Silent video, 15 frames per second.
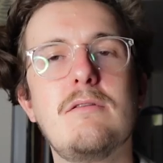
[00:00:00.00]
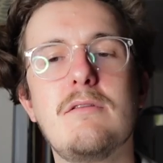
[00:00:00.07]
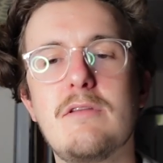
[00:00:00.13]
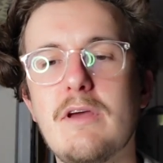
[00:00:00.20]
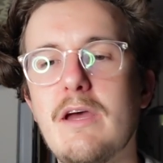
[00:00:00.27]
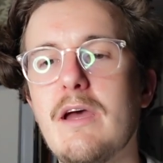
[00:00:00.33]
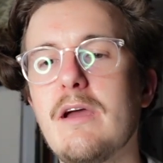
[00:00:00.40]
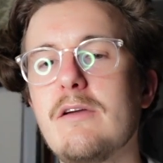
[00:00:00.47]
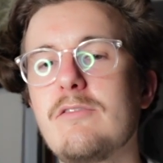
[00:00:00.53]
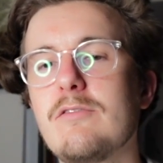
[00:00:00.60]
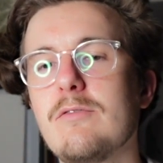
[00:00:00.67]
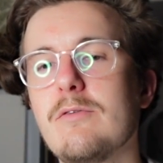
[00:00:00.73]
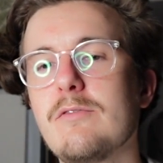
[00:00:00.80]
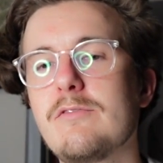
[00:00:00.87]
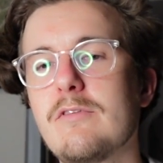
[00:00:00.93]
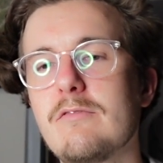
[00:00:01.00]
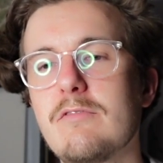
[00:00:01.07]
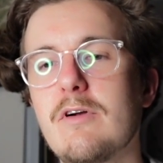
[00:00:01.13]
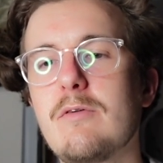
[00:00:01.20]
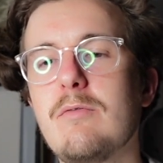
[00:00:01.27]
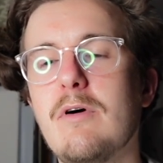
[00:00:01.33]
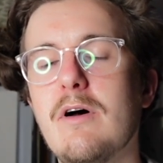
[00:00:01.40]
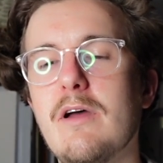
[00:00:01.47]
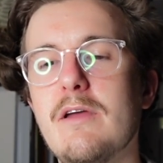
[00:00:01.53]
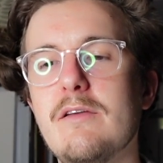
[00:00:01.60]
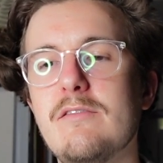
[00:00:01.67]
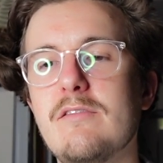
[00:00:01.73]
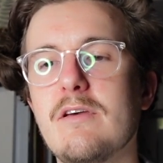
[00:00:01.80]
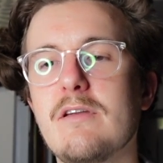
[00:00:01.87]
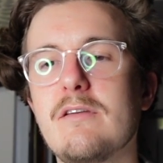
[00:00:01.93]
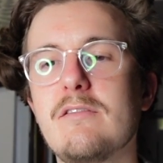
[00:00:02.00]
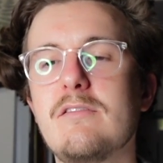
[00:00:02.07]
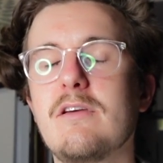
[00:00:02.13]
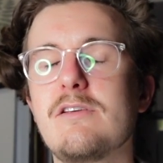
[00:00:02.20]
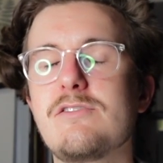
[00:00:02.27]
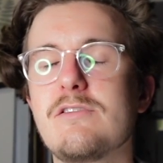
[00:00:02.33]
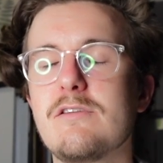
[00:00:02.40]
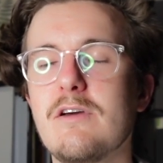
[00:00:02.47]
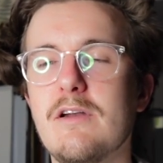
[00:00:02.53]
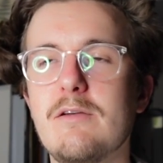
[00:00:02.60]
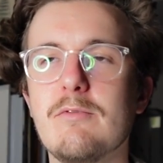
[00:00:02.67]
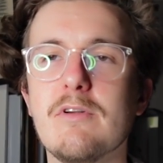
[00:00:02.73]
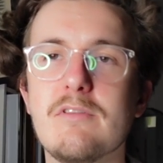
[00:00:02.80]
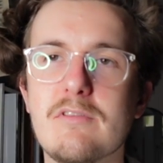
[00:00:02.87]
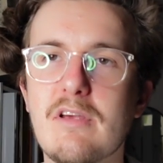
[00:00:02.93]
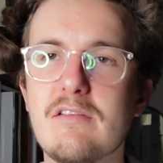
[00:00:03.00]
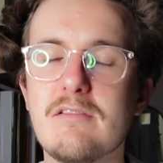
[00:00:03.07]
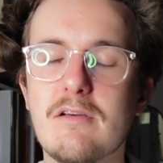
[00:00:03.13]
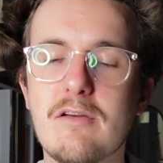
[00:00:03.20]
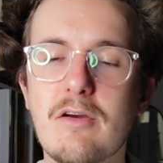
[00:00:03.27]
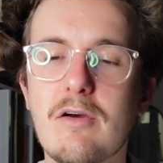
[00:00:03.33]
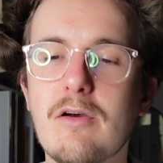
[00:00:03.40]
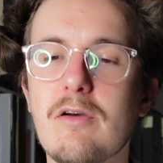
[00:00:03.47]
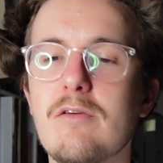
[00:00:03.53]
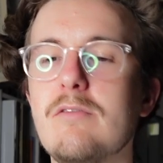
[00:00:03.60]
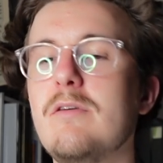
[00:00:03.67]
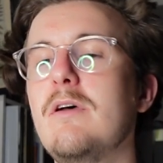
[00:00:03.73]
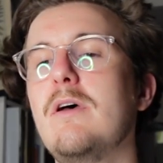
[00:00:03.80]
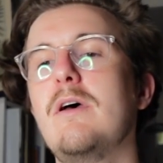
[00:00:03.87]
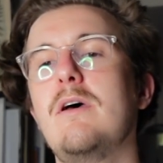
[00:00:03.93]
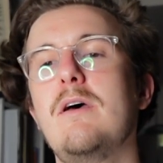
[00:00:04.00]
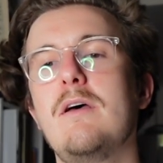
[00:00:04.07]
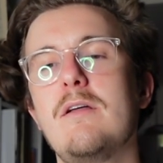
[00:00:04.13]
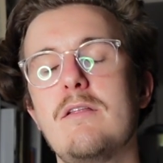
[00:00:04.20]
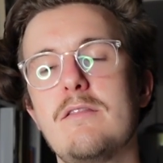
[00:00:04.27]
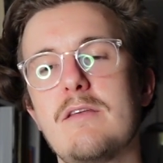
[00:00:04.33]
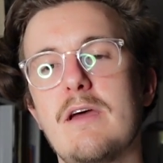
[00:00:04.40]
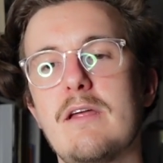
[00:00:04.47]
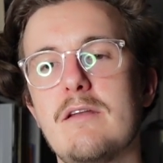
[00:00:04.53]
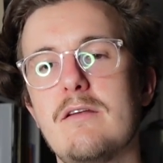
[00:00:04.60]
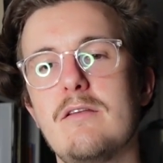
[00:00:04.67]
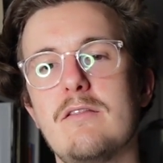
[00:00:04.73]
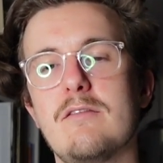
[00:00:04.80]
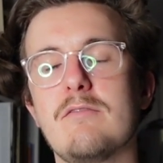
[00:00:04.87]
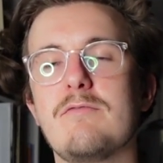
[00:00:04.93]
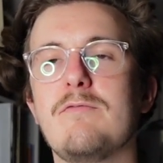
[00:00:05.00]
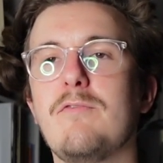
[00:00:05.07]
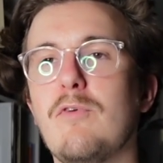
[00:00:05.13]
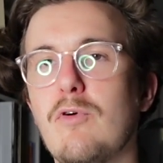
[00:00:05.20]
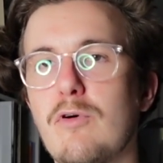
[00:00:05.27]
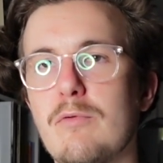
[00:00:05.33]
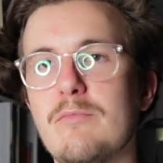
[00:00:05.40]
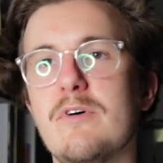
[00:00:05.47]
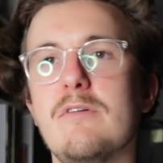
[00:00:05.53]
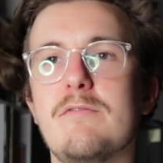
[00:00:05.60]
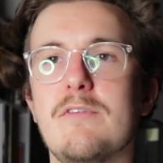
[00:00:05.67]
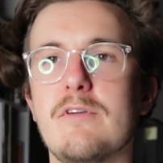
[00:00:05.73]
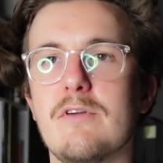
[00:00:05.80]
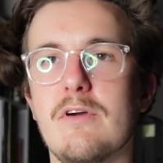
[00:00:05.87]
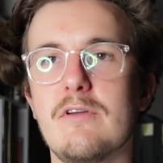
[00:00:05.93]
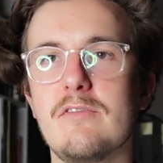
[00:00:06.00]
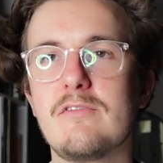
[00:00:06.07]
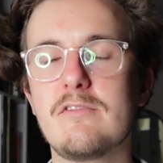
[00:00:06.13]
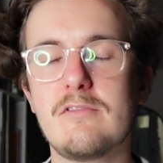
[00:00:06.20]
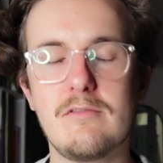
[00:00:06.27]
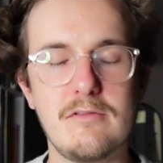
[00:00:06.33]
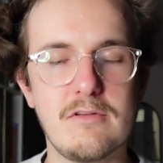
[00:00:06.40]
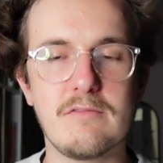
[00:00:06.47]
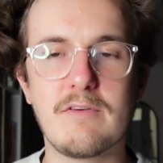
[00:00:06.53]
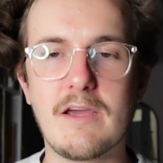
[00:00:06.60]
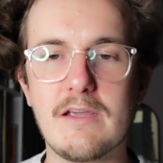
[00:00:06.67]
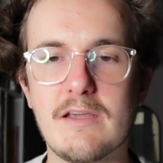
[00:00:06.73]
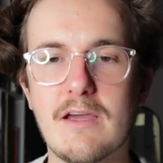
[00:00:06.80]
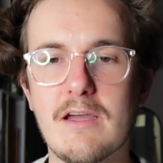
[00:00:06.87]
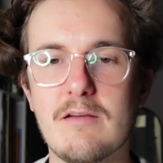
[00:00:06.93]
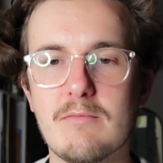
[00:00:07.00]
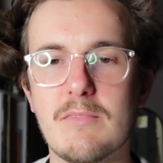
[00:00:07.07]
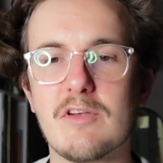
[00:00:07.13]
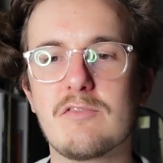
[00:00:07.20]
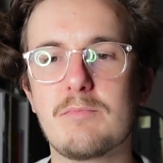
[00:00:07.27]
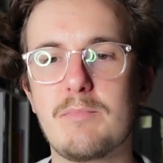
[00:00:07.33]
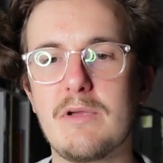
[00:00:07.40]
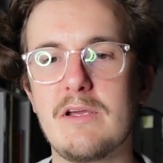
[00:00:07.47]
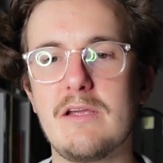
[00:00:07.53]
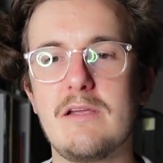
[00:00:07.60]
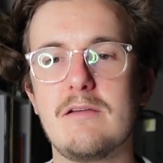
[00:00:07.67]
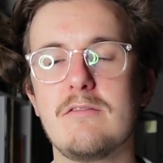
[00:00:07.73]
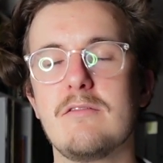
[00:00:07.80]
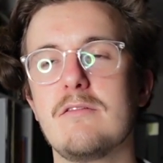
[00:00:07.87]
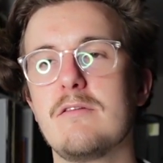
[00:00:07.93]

The Act also requires under Section 91ZZO that the form of the notice to vacate must be